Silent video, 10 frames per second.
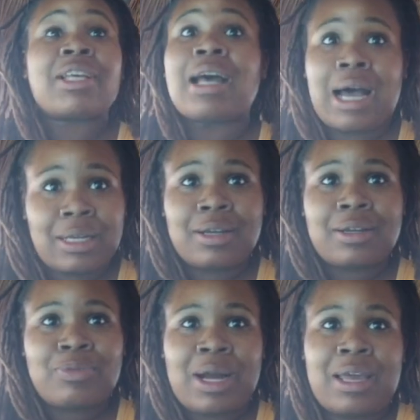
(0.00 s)
Ghana,
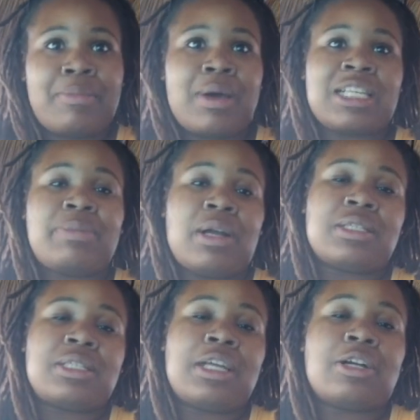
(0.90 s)
right? And my
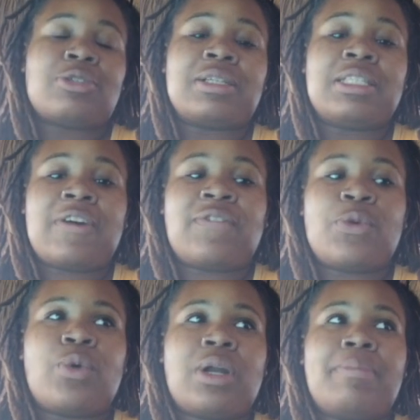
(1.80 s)
experiences here. So I
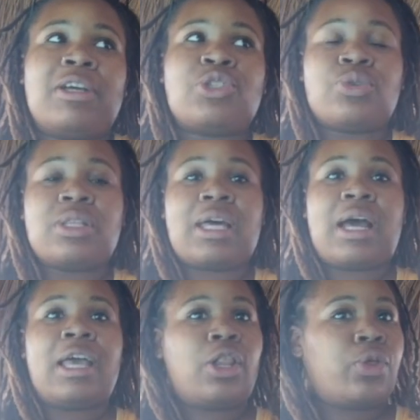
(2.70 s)
definitely want to make sure
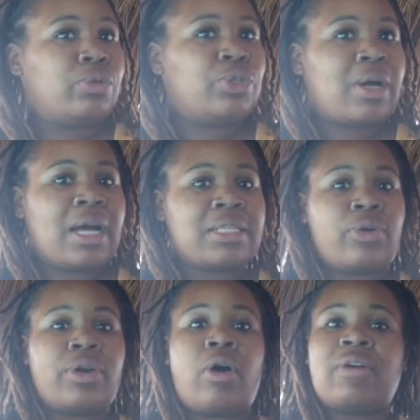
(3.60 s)
that I include you guys
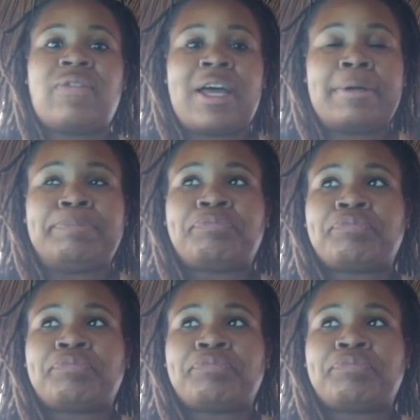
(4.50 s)
on all of that.